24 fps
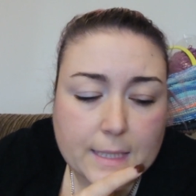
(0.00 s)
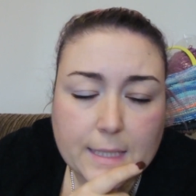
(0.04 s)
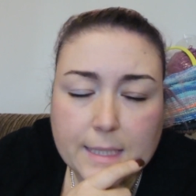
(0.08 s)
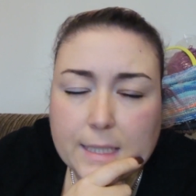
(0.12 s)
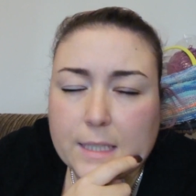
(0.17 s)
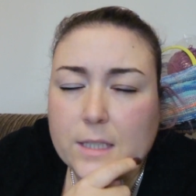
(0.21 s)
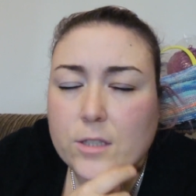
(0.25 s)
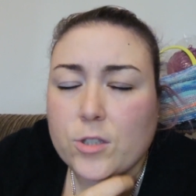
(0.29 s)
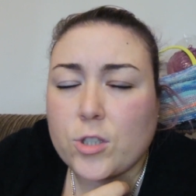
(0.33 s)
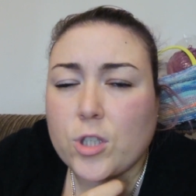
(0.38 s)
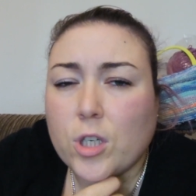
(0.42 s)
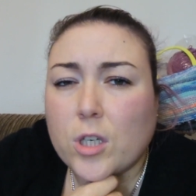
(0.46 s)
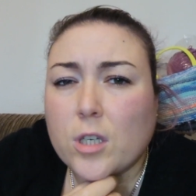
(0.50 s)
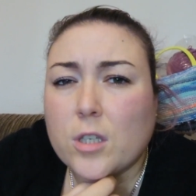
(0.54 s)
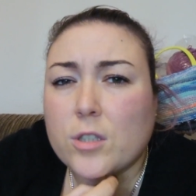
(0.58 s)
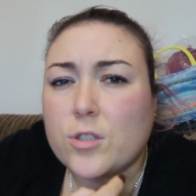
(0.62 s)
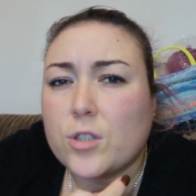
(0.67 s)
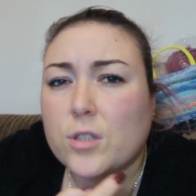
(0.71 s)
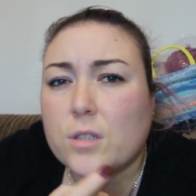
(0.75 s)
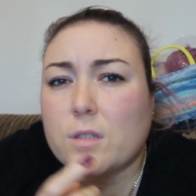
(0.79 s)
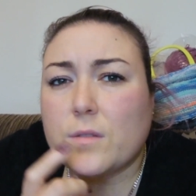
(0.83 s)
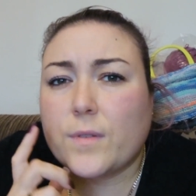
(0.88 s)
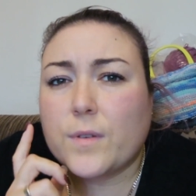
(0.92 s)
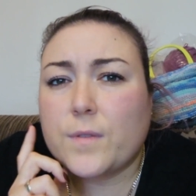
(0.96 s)
they're going to charge
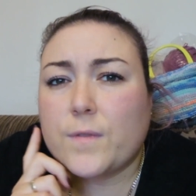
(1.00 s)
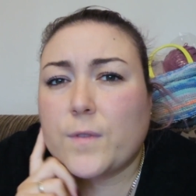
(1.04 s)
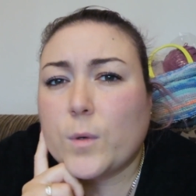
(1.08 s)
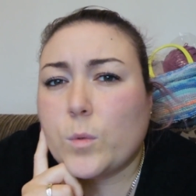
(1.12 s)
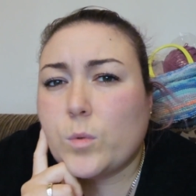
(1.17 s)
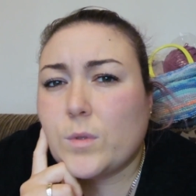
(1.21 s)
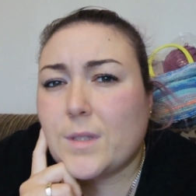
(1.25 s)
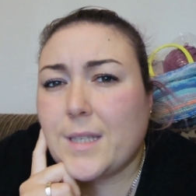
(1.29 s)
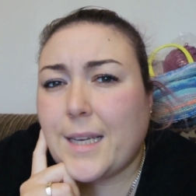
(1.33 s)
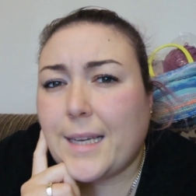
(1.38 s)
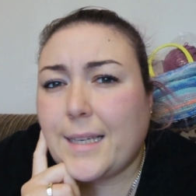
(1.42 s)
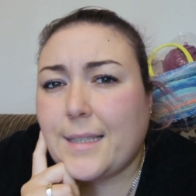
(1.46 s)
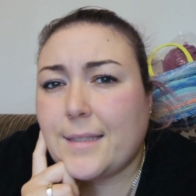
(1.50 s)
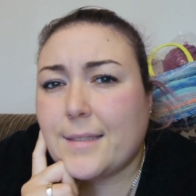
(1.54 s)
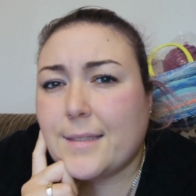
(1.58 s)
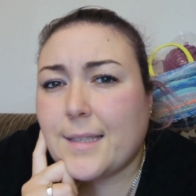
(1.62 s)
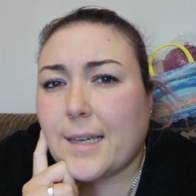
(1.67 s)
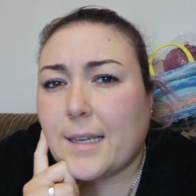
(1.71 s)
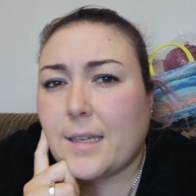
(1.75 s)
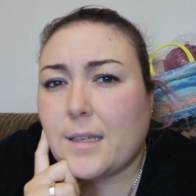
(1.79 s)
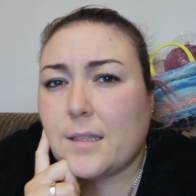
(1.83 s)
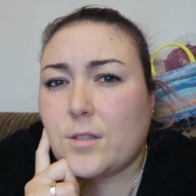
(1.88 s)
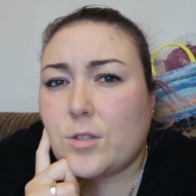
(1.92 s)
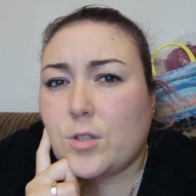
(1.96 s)
us for 14
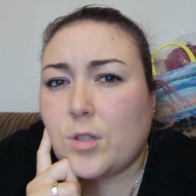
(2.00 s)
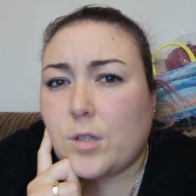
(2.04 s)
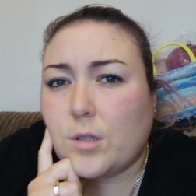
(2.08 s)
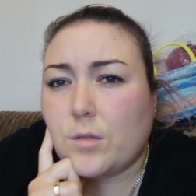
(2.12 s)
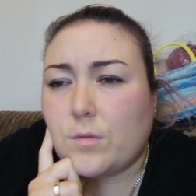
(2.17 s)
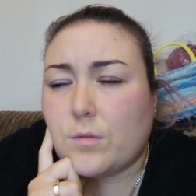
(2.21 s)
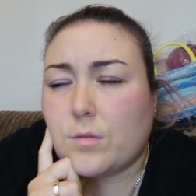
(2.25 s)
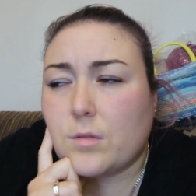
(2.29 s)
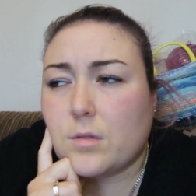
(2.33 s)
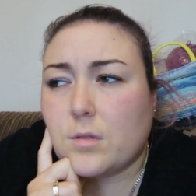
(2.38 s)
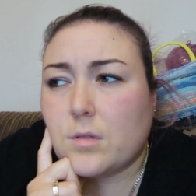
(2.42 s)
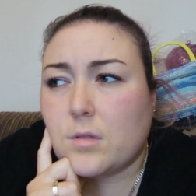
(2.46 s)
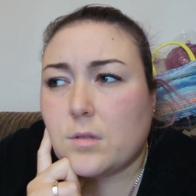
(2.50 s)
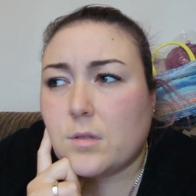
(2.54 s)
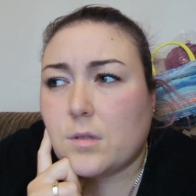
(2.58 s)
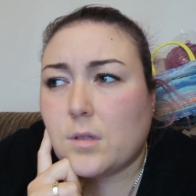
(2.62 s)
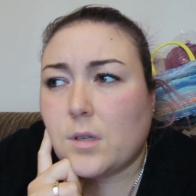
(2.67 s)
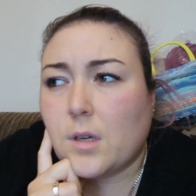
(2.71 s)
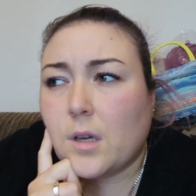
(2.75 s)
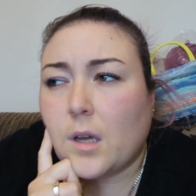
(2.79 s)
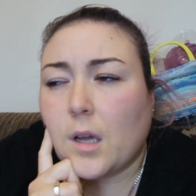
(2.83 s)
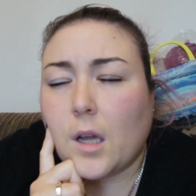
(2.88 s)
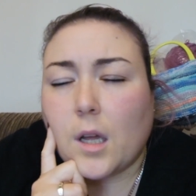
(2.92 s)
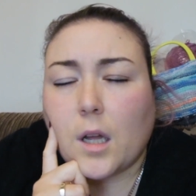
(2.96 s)
days use.
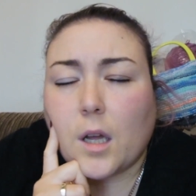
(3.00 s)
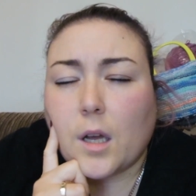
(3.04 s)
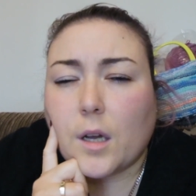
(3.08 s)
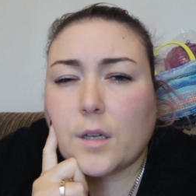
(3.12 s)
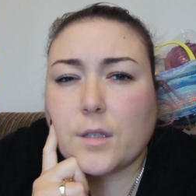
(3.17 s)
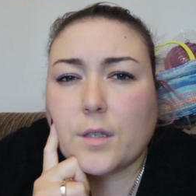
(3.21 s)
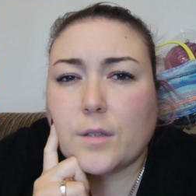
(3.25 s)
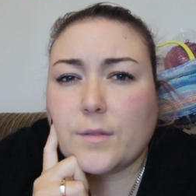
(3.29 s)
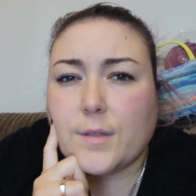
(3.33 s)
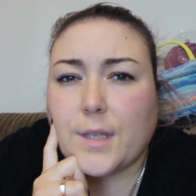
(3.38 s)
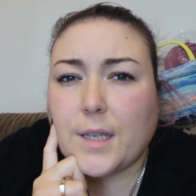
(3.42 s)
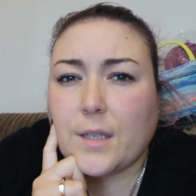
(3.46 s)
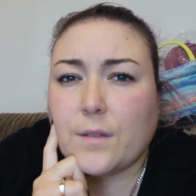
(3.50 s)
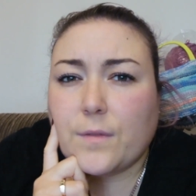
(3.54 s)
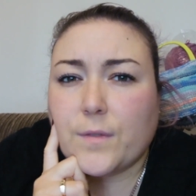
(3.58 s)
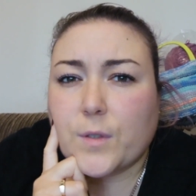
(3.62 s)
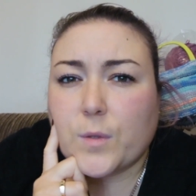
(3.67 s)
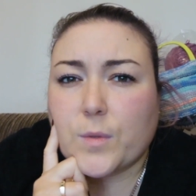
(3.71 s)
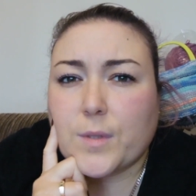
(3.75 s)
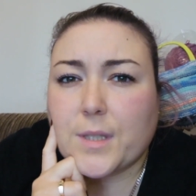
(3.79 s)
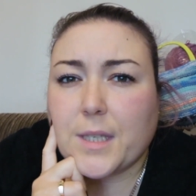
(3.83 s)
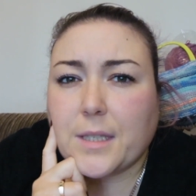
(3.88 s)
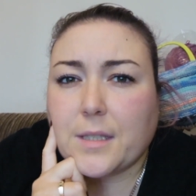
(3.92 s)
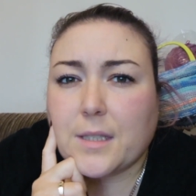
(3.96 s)
I don't need
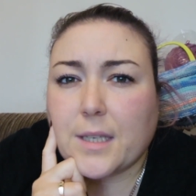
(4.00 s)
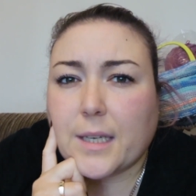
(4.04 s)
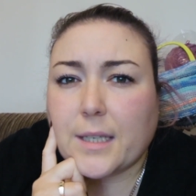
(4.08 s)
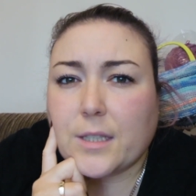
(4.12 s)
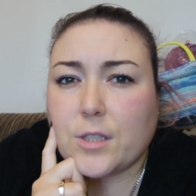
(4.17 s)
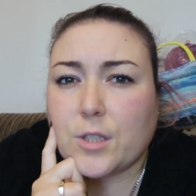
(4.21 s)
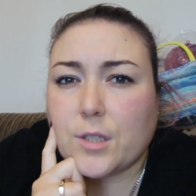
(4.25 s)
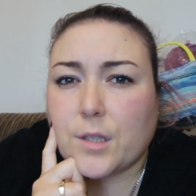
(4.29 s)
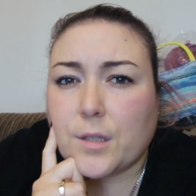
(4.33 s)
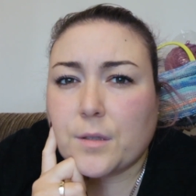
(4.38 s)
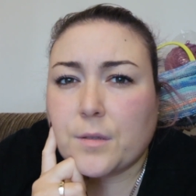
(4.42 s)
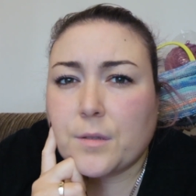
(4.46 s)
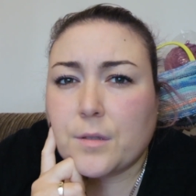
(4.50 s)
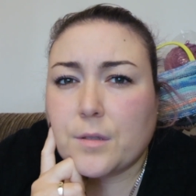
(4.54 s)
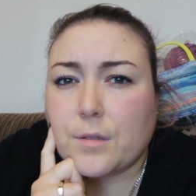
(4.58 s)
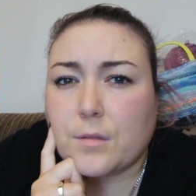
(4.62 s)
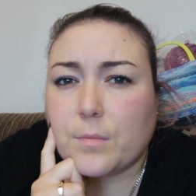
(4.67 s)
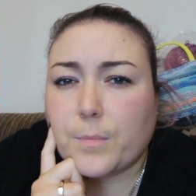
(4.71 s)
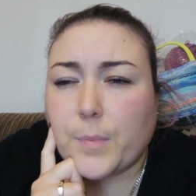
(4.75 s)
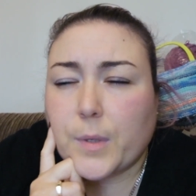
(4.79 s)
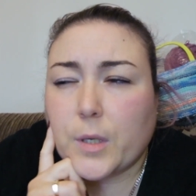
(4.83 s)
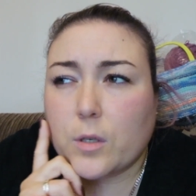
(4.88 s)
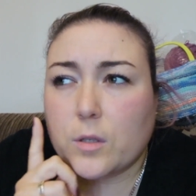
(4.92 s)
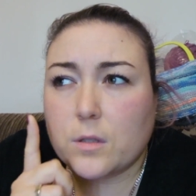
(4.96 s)
14 days use
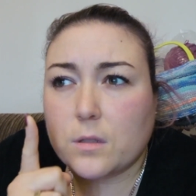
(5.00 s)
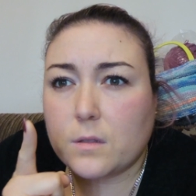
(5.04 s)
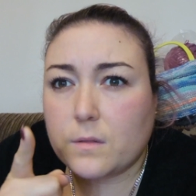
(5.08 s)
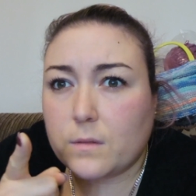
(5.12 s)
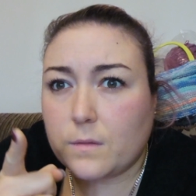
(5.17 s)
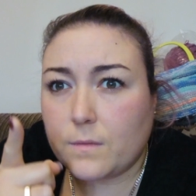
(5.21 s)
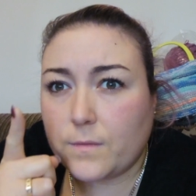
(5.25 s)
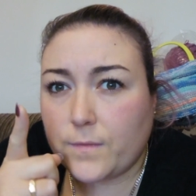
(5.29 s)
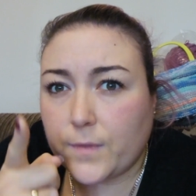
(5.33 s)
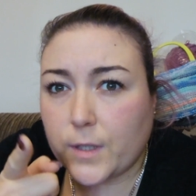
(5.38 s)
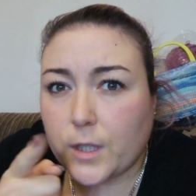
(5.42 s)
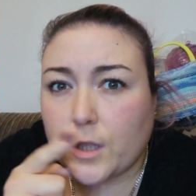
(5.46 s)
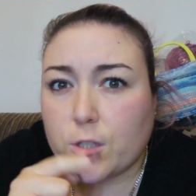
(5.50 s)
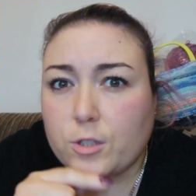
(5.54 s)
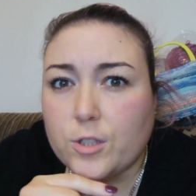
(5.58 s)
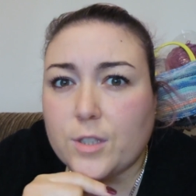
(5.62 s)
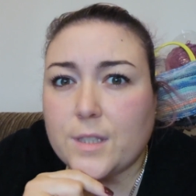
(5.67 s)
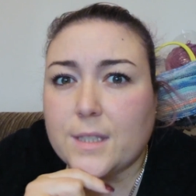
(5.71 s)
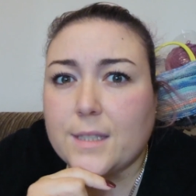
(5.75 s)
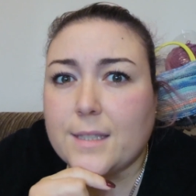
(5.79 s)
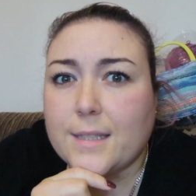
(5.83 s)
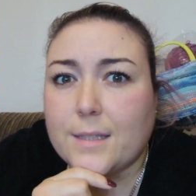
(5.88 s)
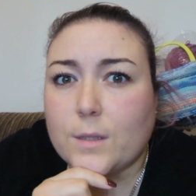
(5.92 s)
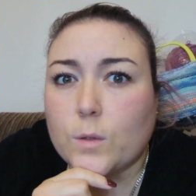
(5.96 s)
because Virgin
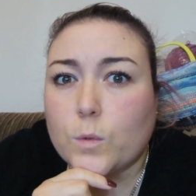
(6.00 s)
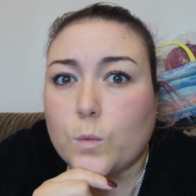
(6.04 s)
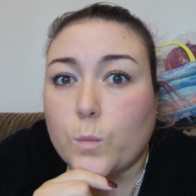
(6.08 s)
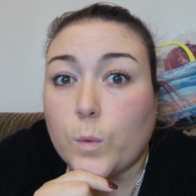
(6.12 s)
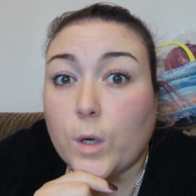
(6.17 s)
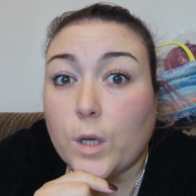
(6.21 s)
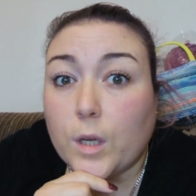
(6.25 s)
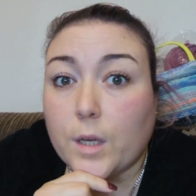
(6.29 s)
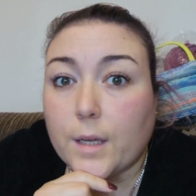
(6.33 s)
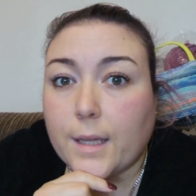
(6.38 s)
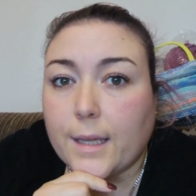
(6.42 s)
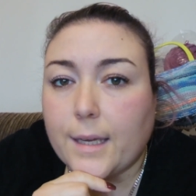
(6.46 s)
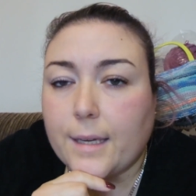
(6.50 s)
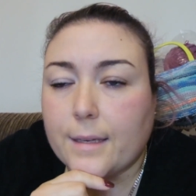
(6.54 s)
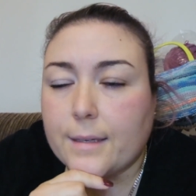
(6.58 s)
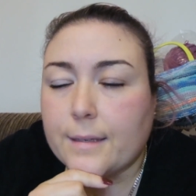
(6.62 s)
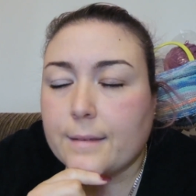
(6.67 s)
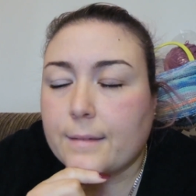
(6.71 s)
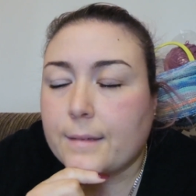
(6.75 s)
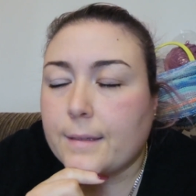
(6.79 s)
is still working.